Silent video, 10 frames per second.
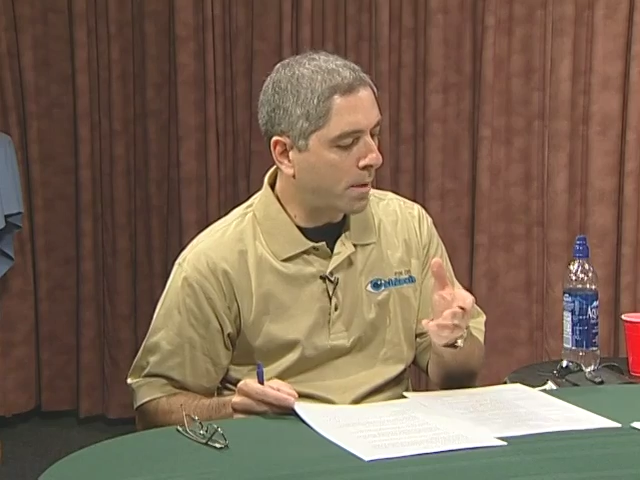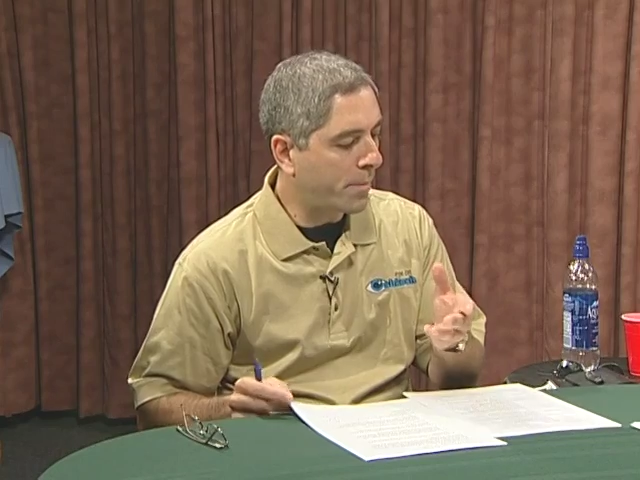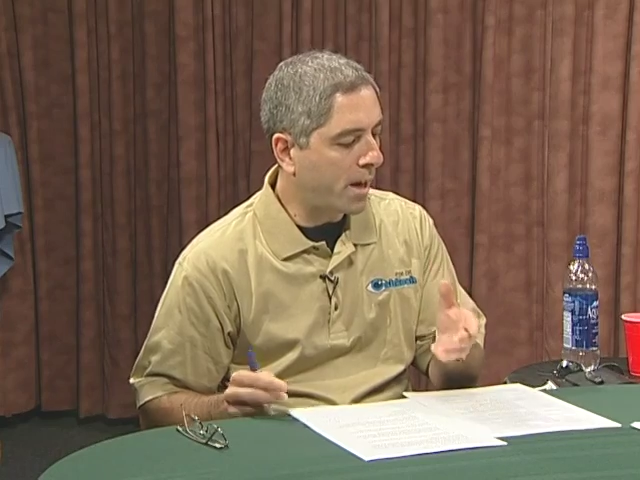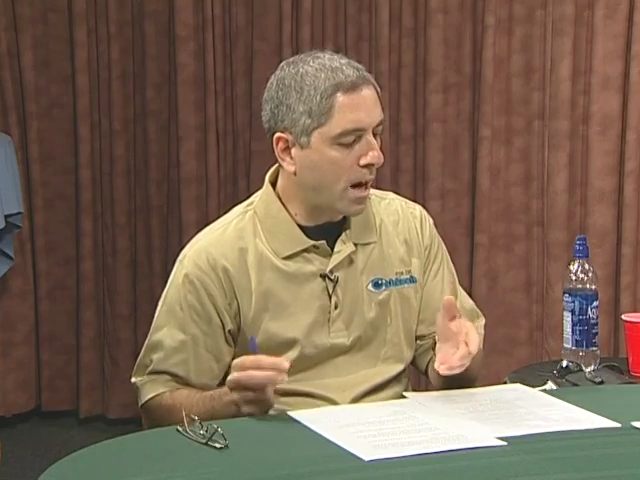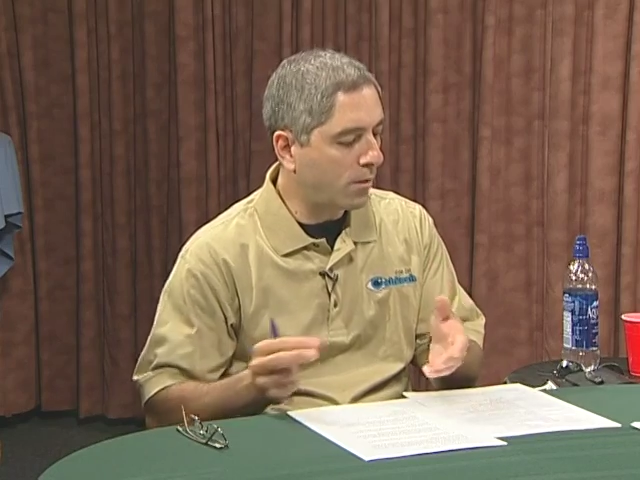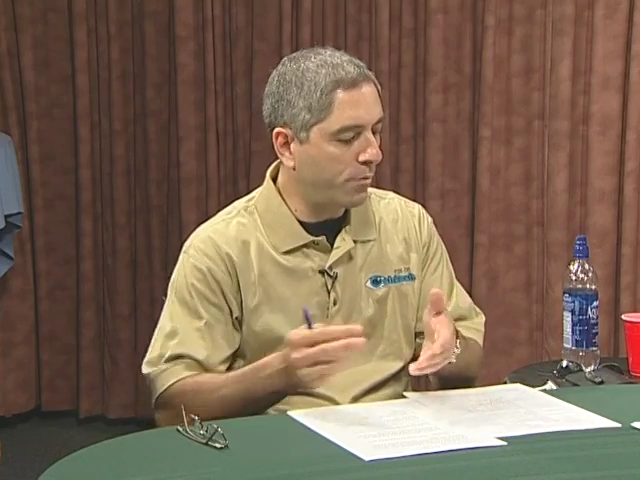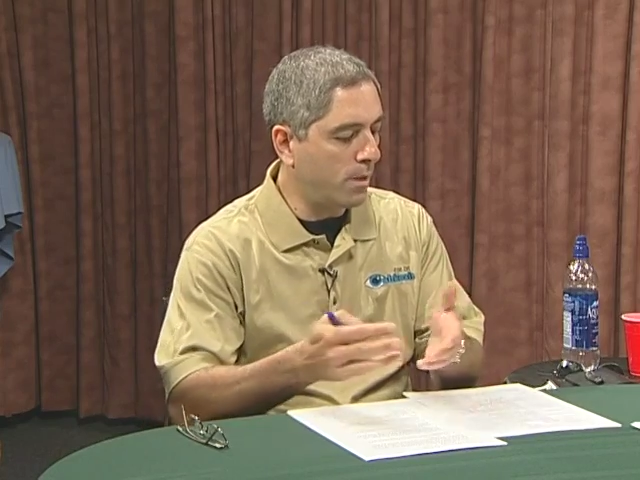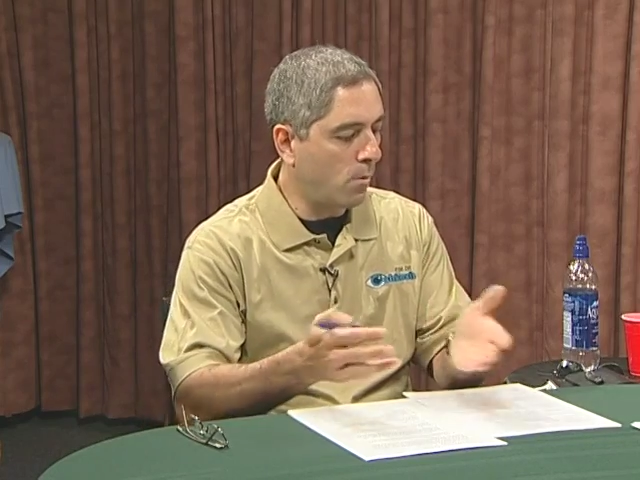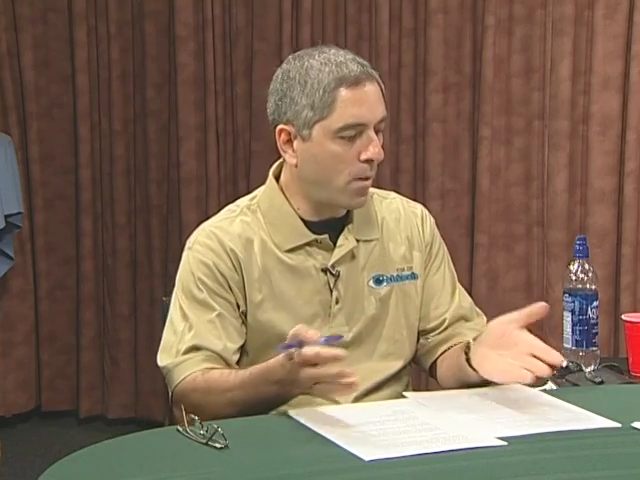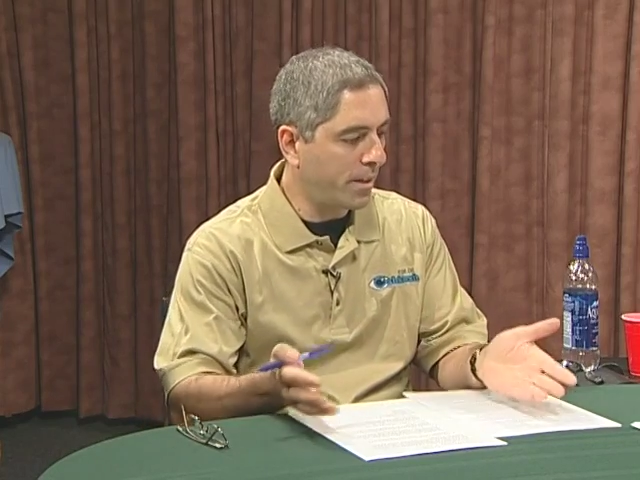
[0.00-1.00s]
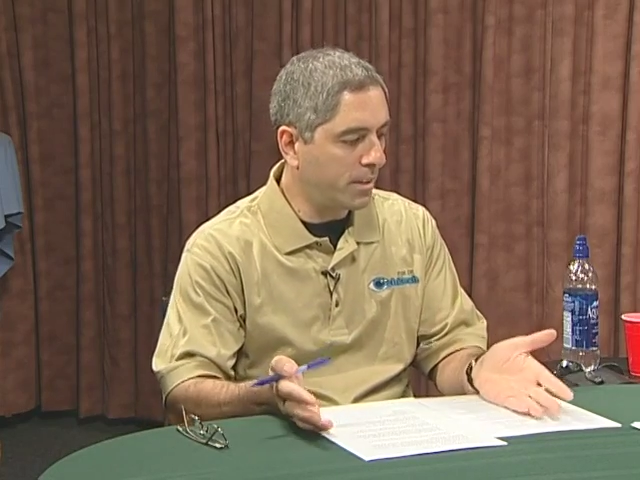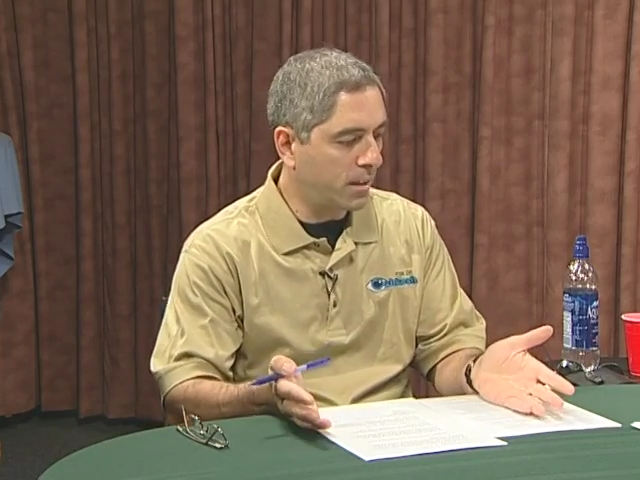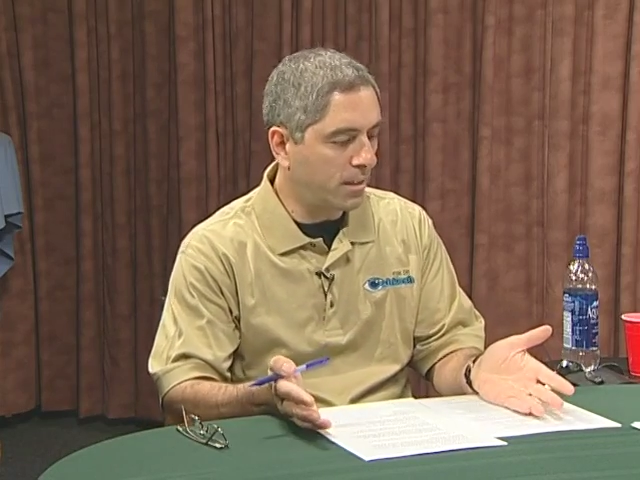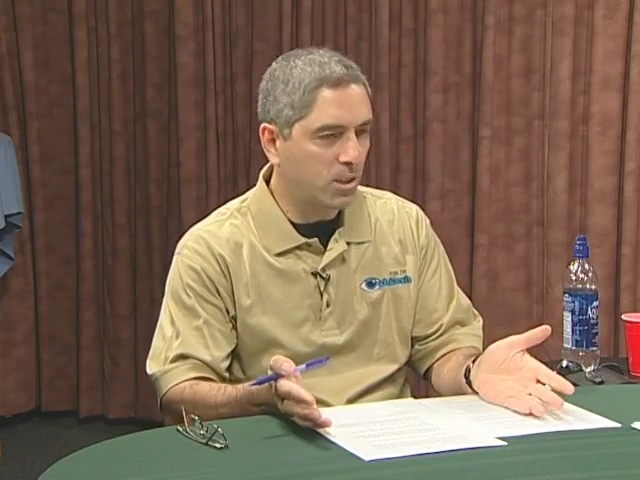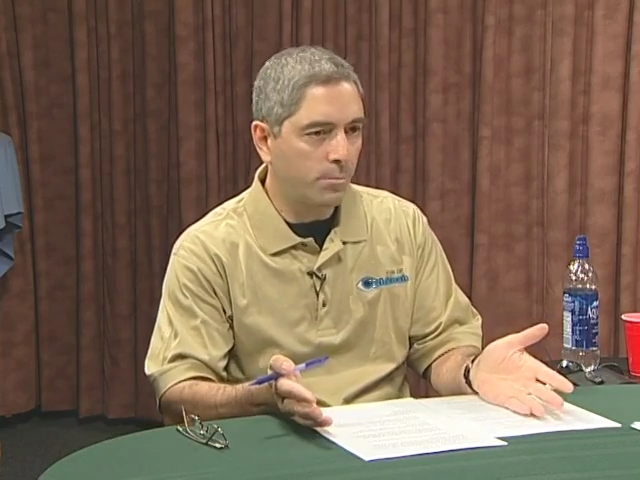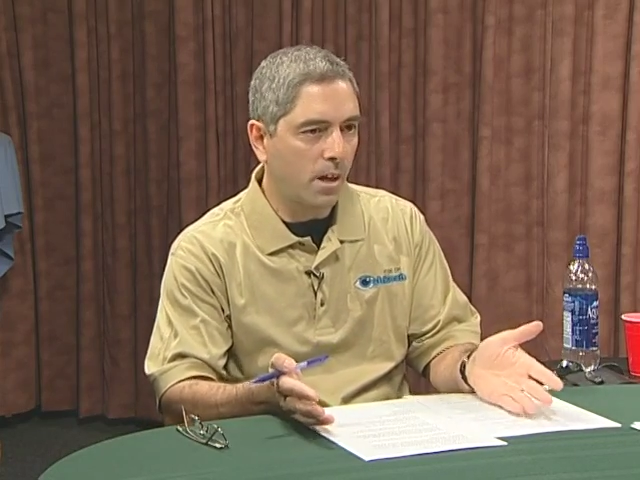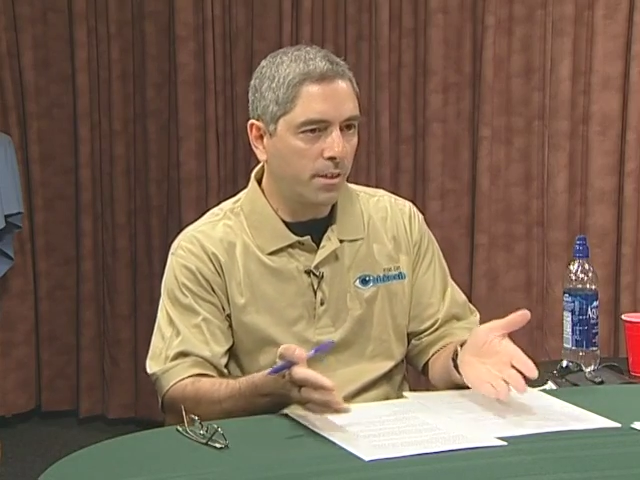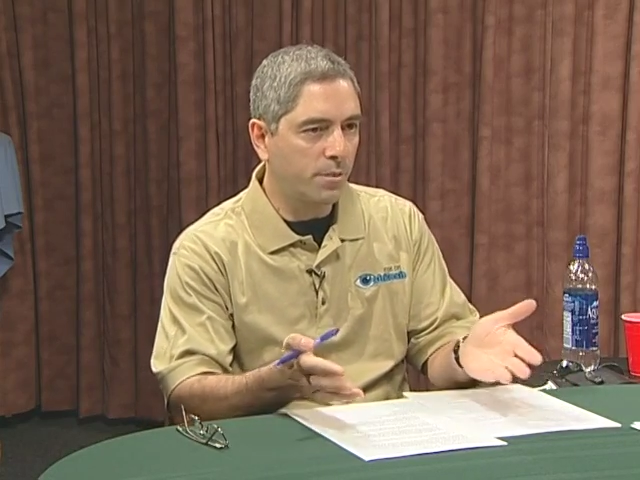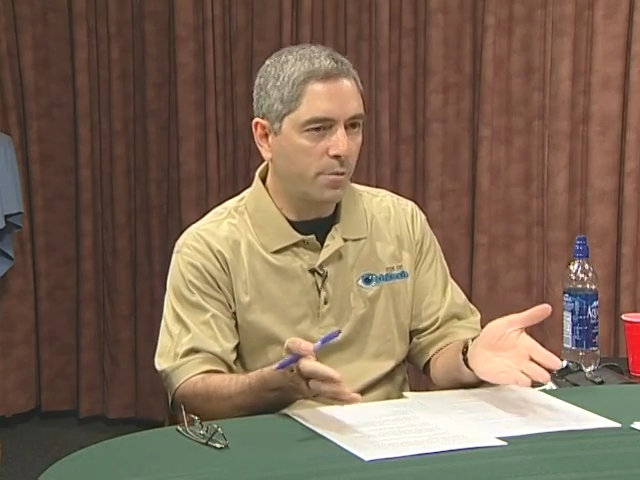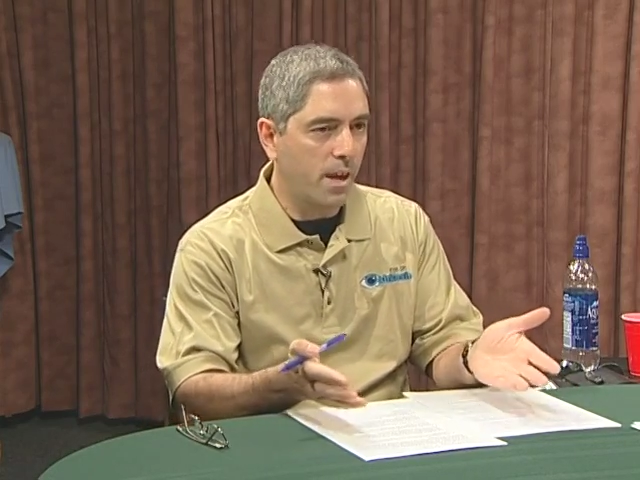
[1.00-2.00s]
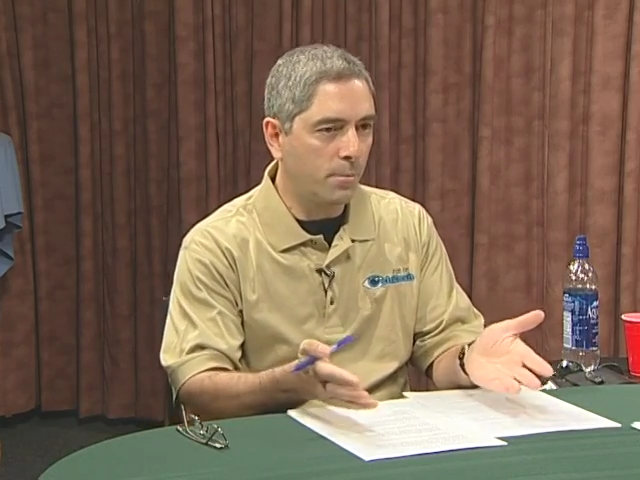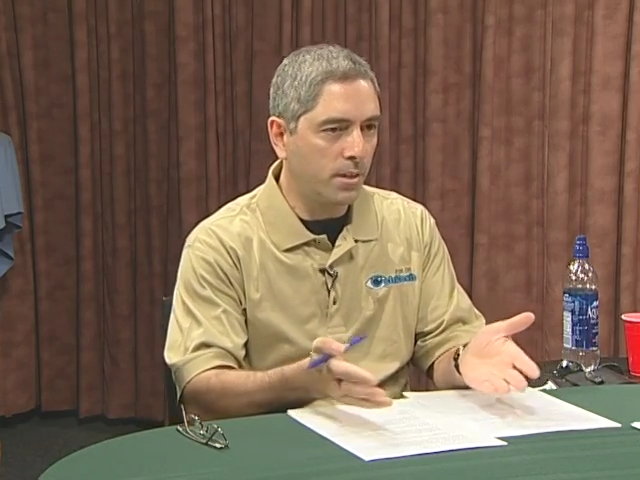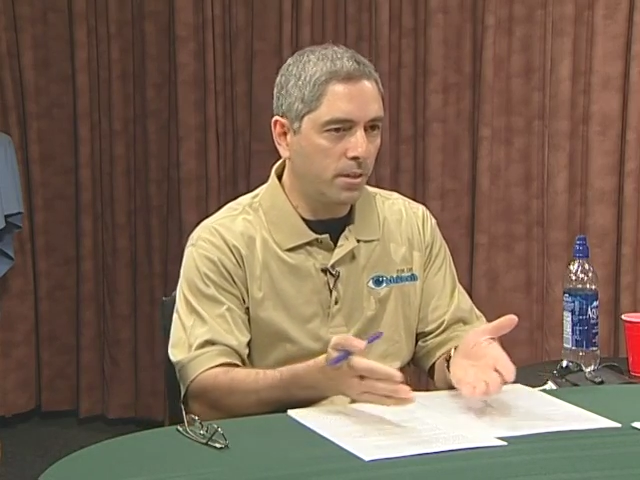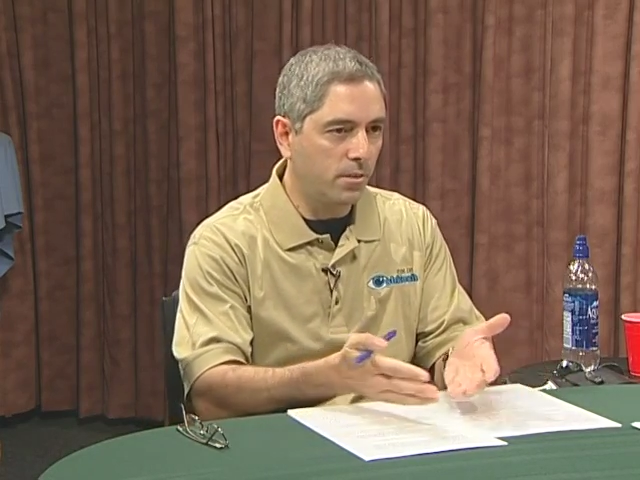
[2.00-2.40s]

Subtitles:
on biography, but why don't you tell us about your family?